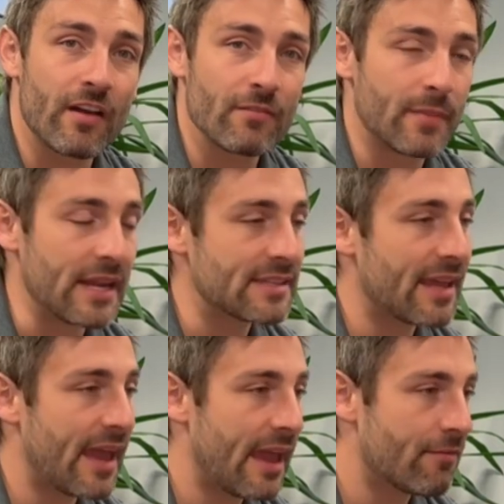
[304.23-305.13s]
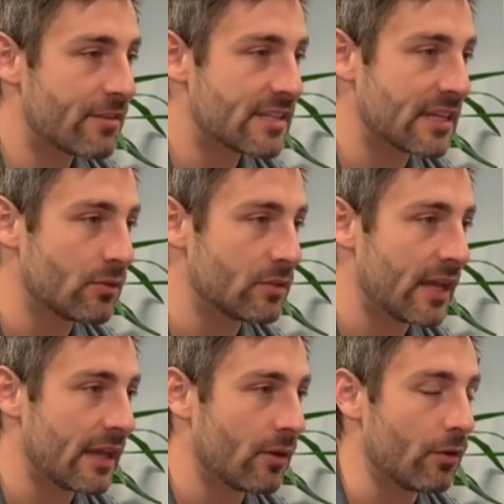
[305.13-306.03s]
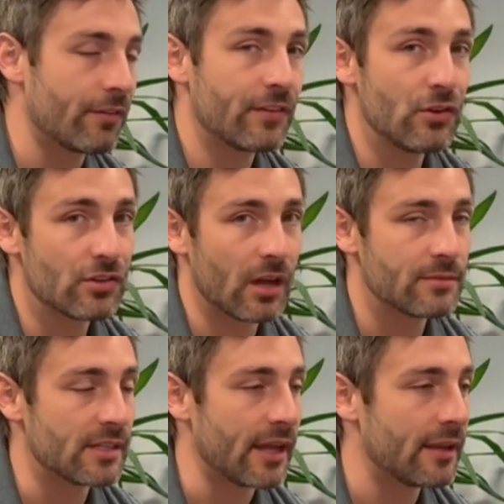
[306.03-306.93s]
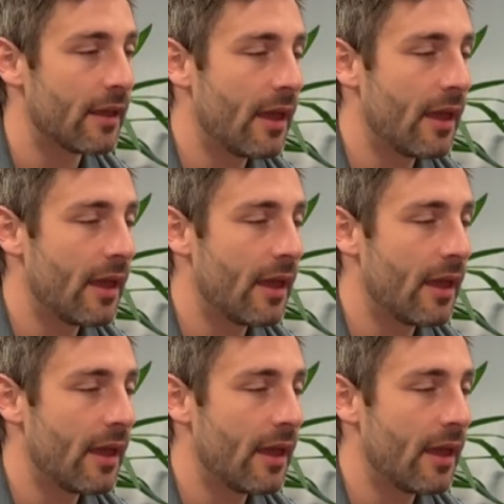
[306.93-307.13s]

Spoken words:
minutes every single day or a few times a day,